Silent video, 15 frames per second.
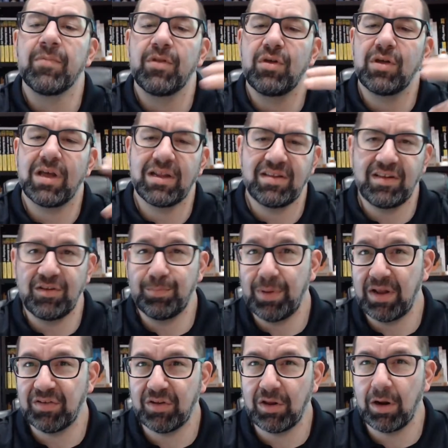you get these
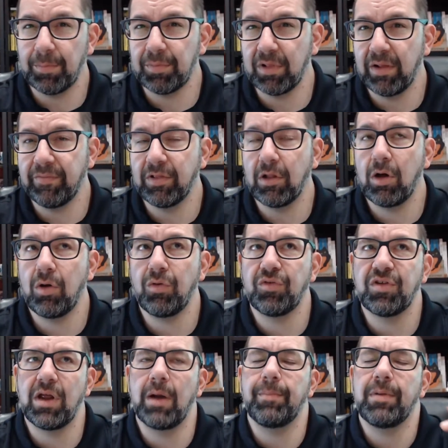pesky upper level
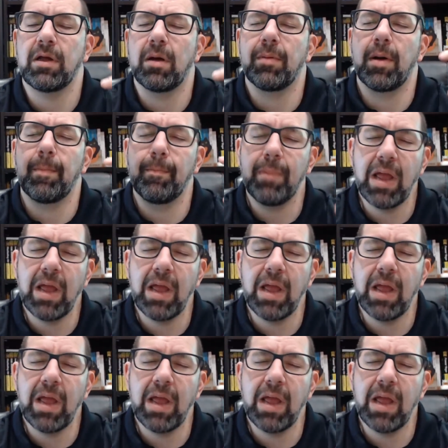lows that become a